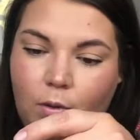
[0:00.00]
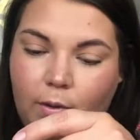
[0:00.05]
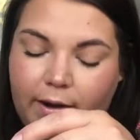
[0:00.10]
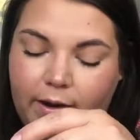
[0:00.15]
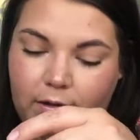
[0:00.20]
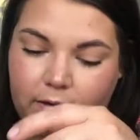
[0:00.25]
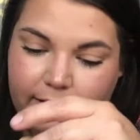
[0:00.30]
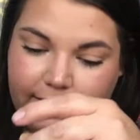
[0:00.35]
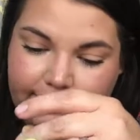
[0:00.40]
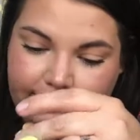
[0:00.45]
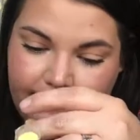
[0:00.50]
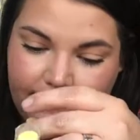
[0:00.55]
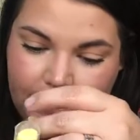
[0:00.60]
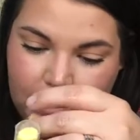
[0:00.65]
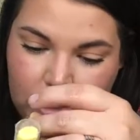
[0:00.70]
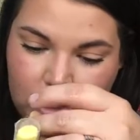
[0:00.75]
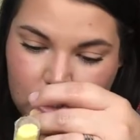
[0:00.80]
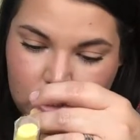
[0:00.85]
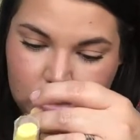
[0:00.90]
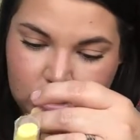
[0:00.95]
oil
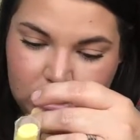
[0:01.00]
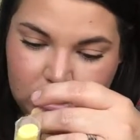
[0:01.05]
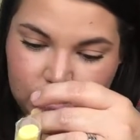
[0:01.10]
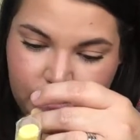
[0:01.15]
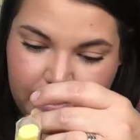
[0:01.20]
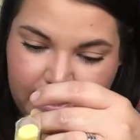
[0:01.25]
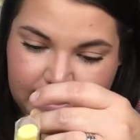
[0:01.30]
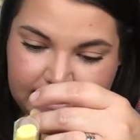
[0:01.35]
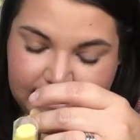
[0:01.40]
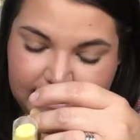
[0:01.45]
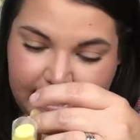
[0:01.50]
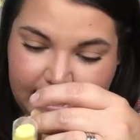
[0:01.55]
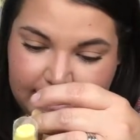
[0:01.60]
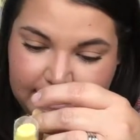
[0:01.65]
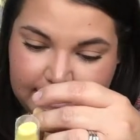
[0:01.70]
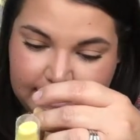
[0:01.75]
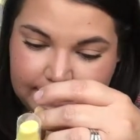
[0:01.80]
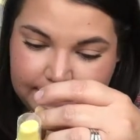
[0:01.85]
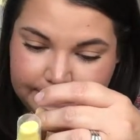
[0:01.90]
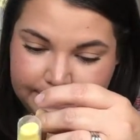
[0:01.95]
infused is what it
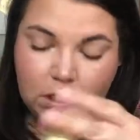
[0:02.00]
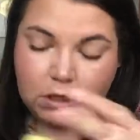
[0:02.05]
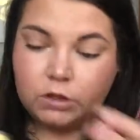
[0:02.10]
says.